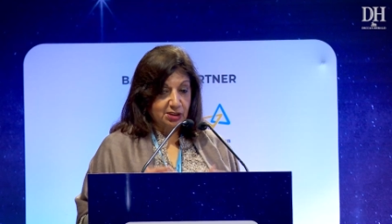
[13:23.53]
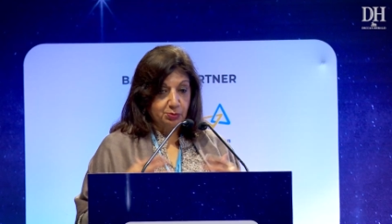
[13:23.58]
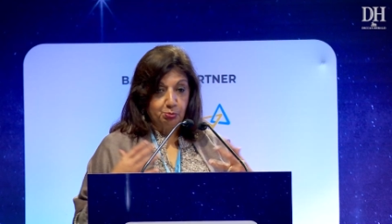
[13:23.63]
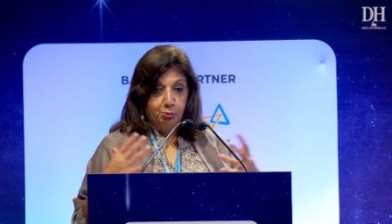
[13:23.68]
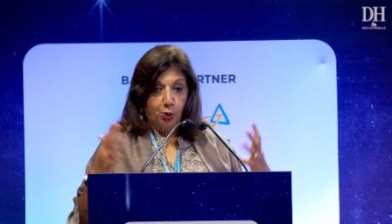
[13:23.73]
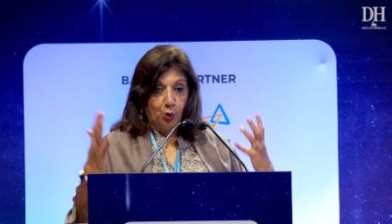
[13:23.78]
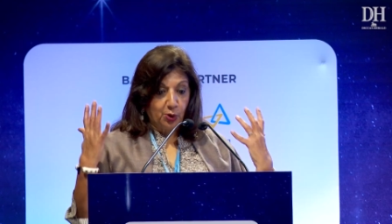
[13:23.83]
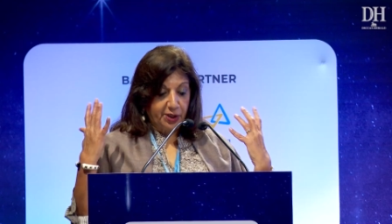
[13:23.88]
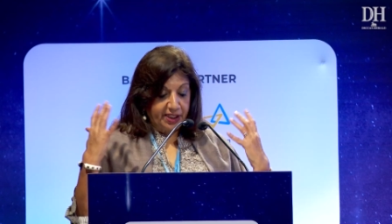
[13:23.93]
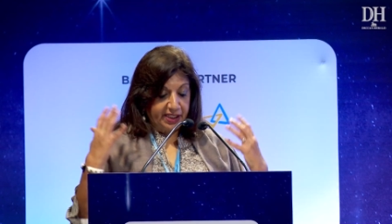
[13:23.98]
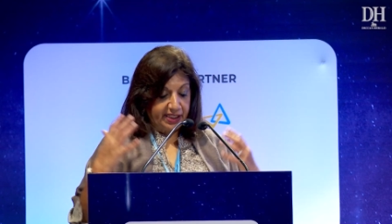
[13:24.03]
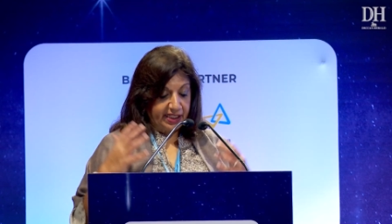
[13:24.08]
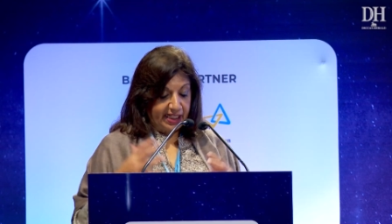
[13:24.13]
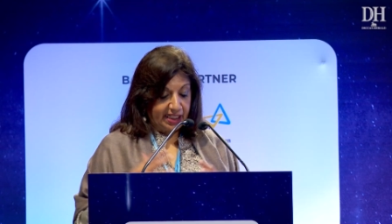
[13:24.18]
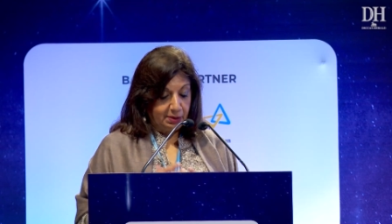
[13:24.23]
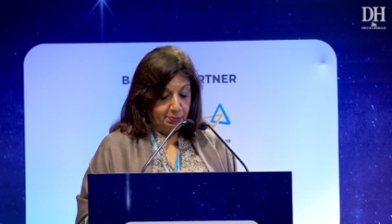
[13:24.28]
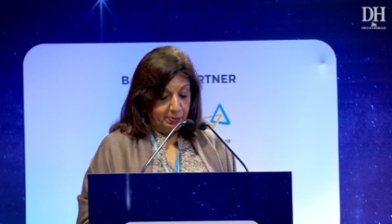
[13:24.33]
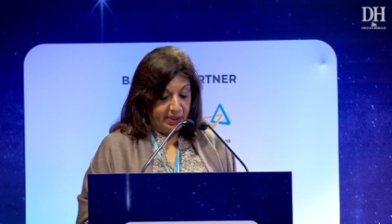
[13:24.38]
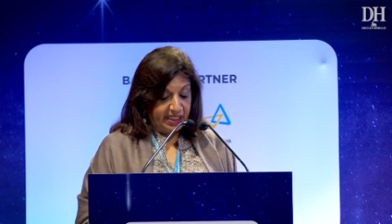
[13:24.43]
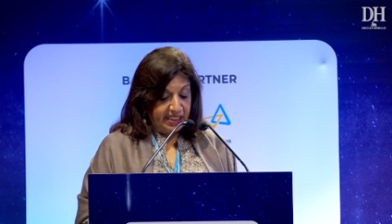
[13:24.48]
Boeing,
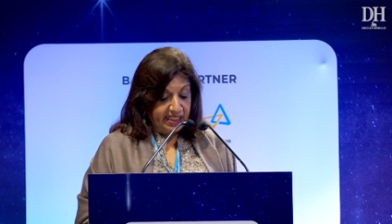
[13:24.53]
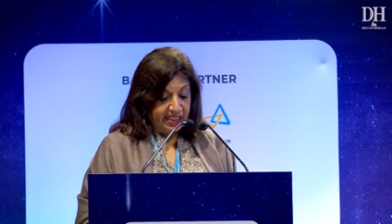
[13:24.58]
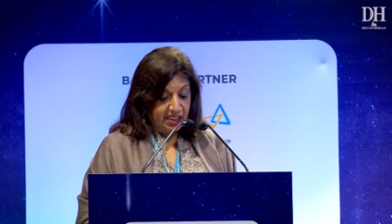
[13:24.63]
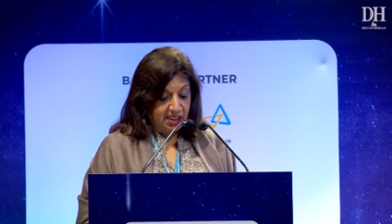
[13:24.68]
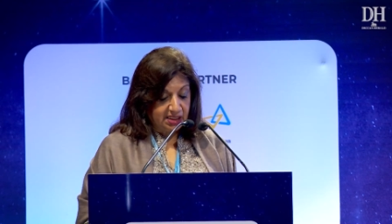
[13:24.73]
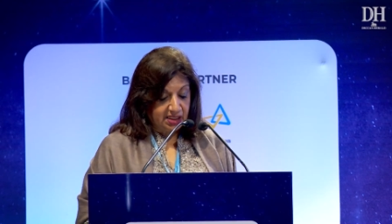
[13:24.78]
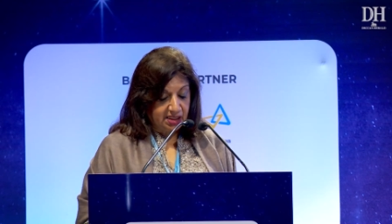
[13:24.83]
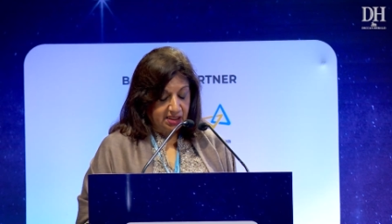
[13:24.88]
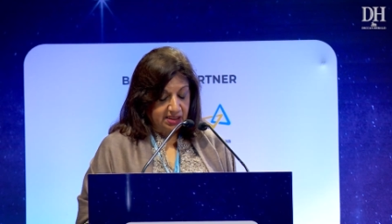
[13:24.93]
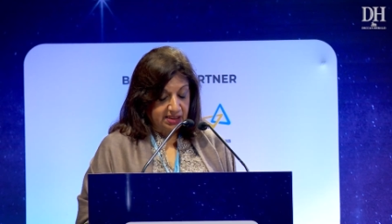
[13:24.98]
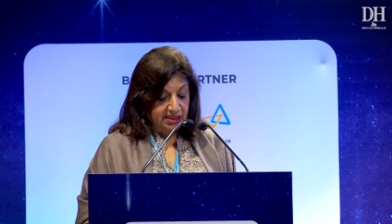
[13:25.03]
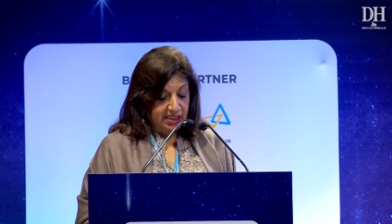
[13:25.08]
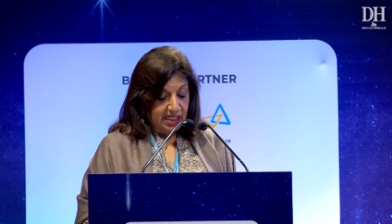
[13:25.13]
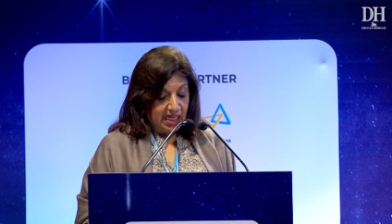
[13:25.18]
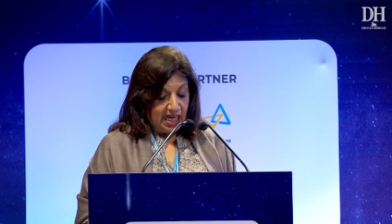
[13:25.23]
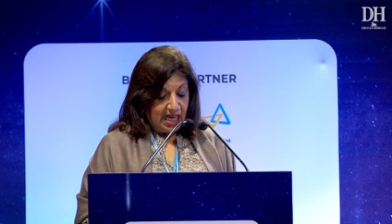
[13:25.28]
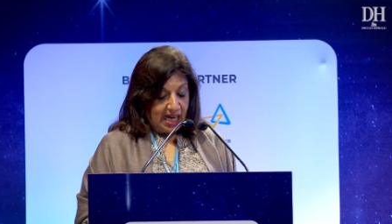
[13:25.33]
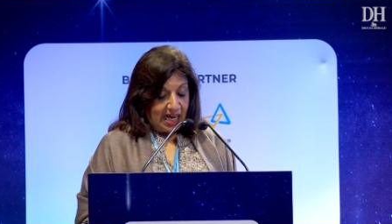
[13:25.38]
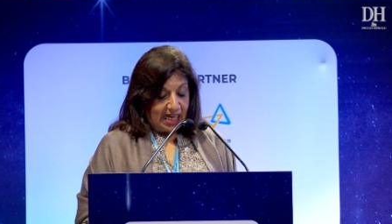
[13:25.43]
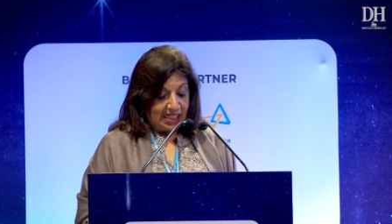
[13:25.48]
and many others
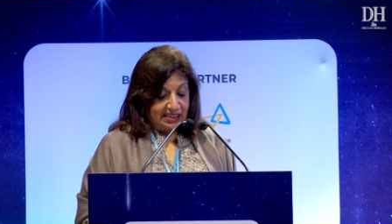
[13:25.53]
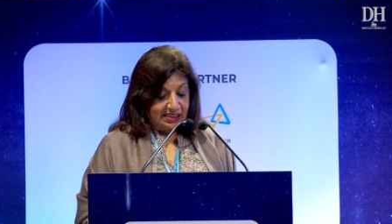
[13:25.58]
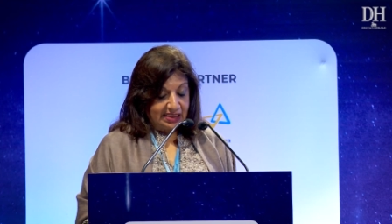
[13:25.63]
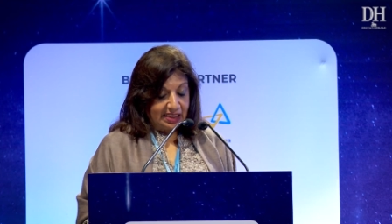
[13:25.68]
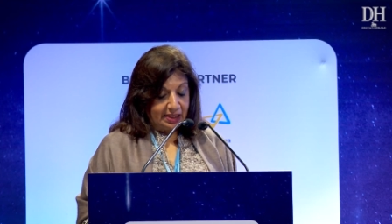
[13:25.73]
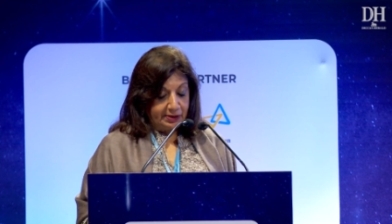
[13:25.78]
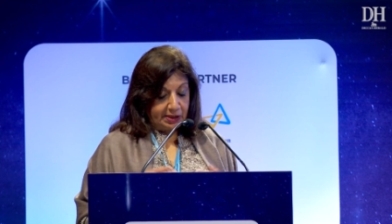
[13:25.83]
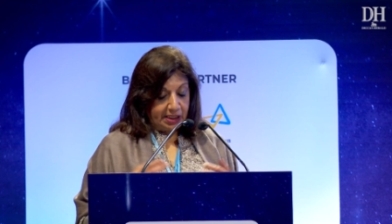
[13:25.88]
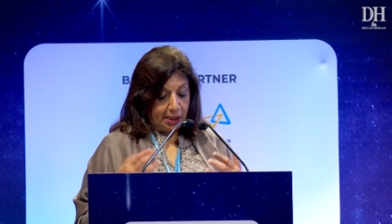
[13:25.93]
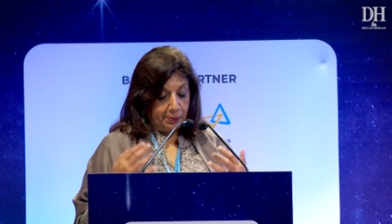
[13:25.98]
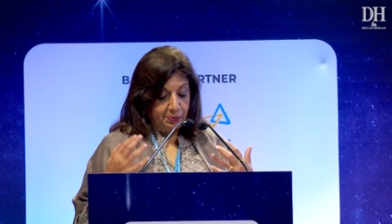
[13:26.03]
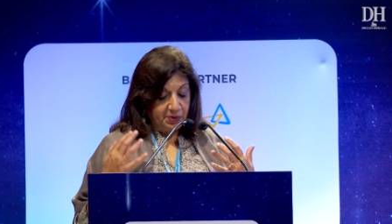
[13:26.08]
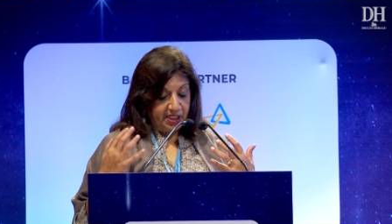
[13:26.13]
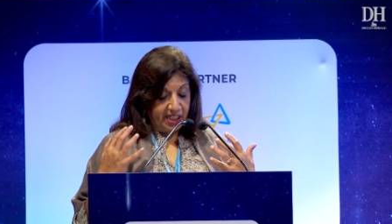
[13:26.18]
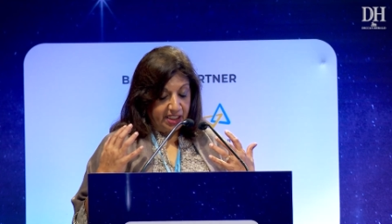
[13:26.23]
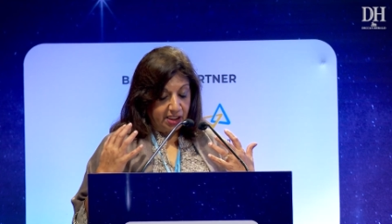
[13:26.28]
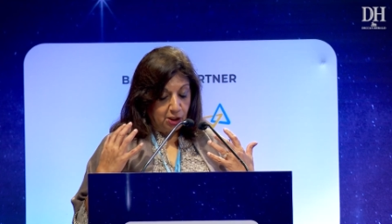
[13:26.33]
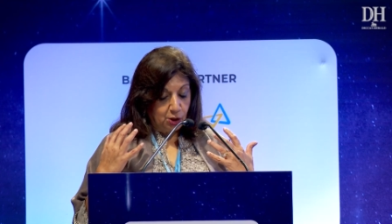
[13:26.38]
have set up their